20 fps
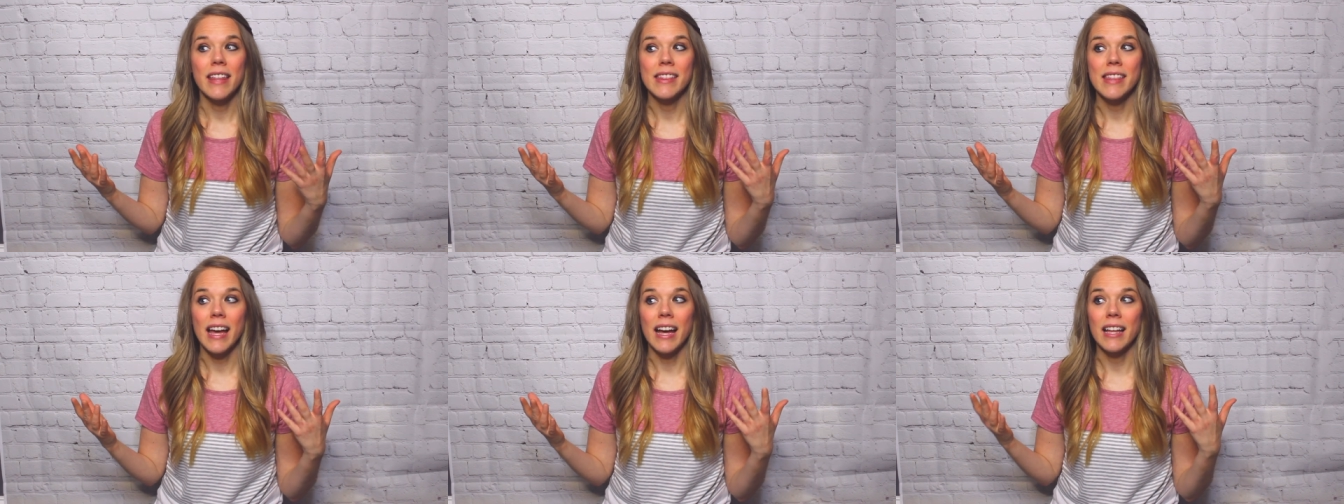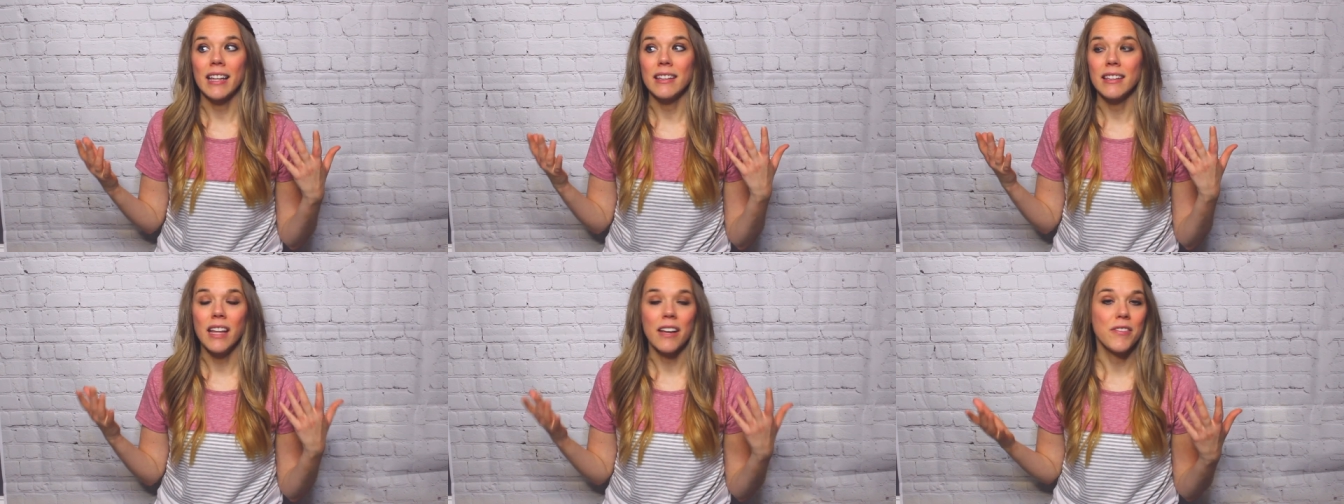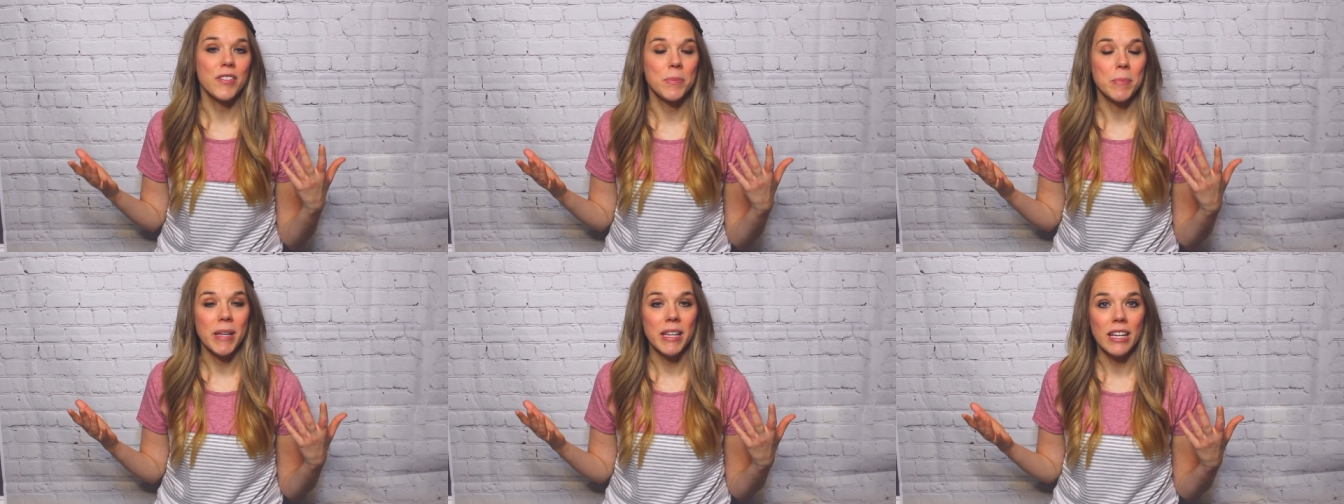that
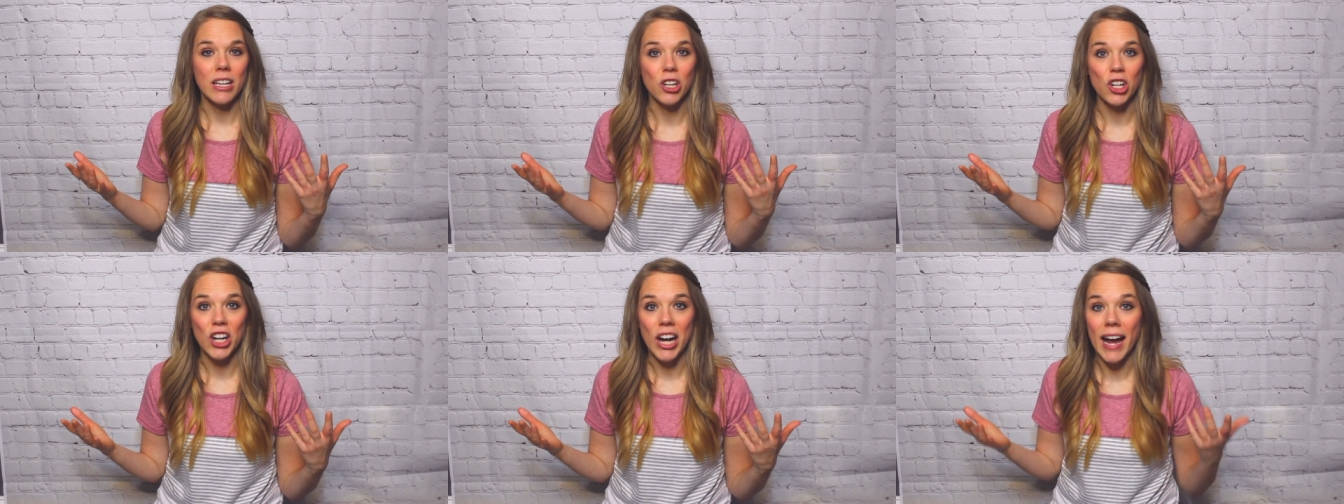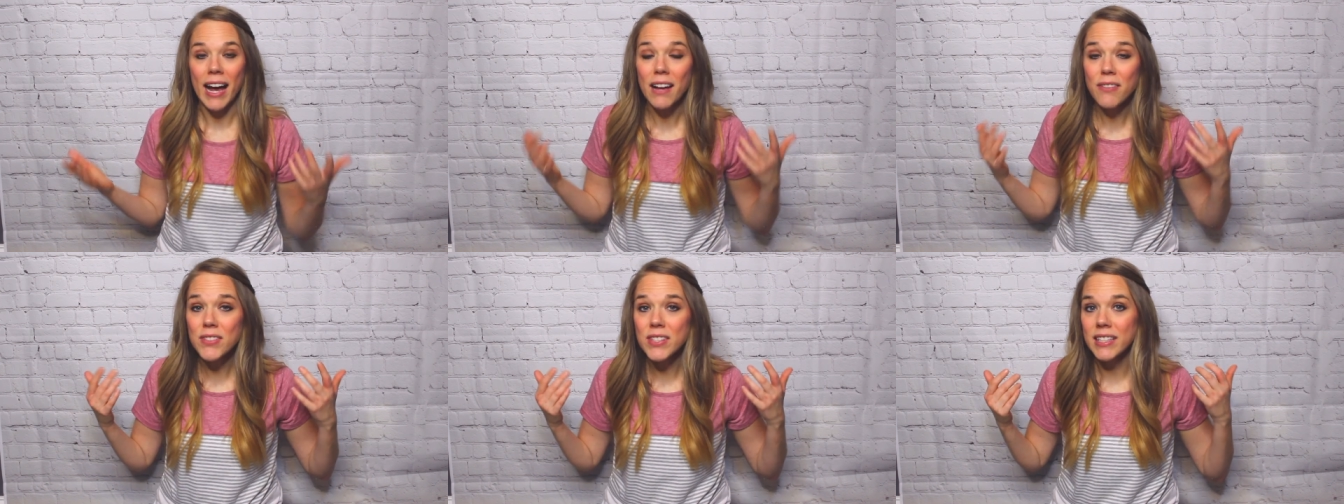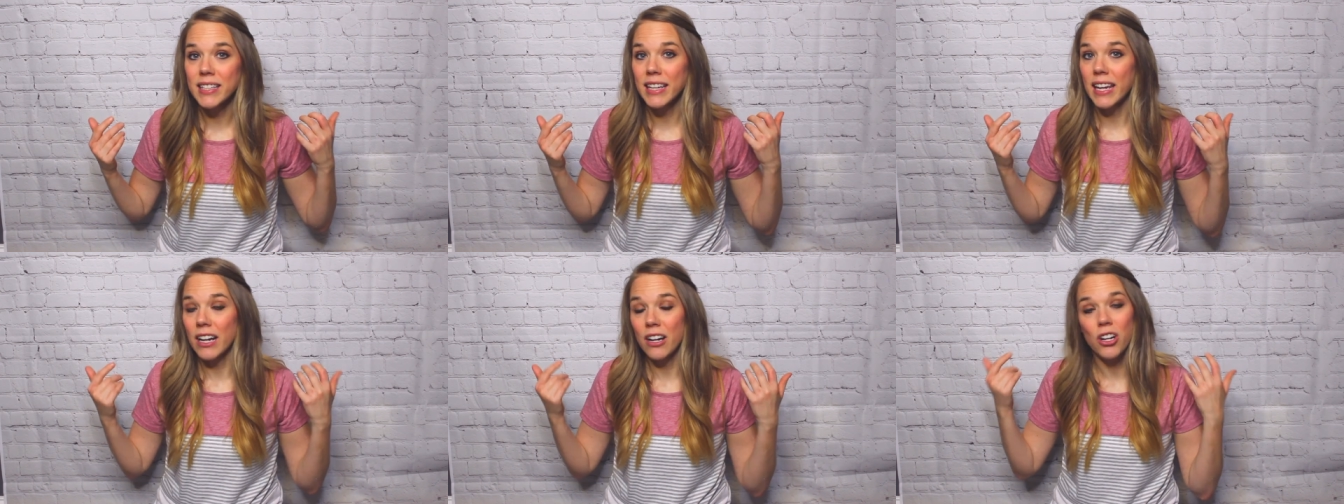loves making
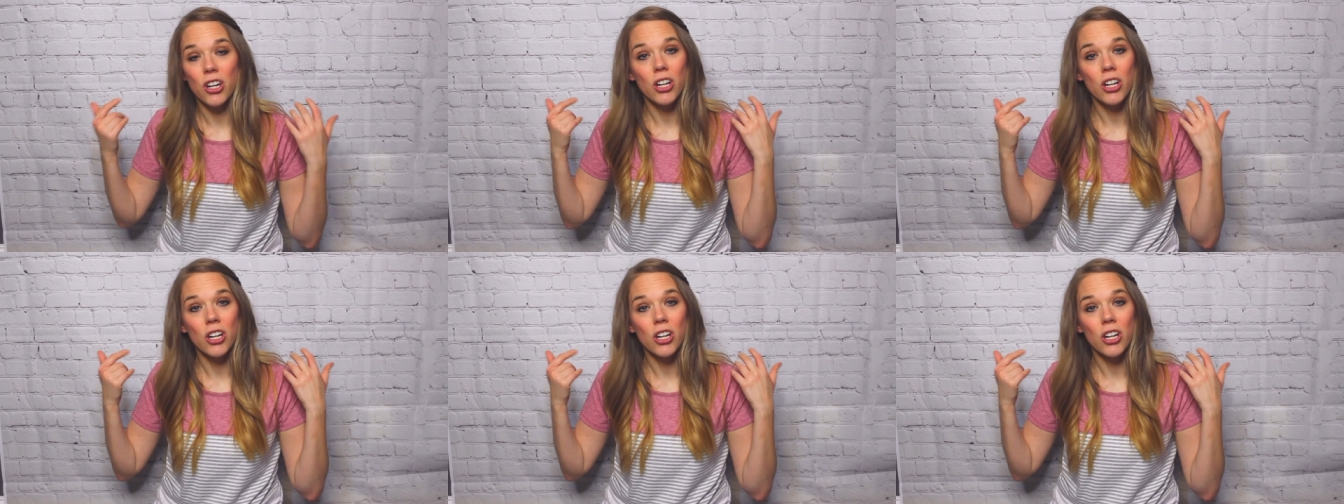crafts, get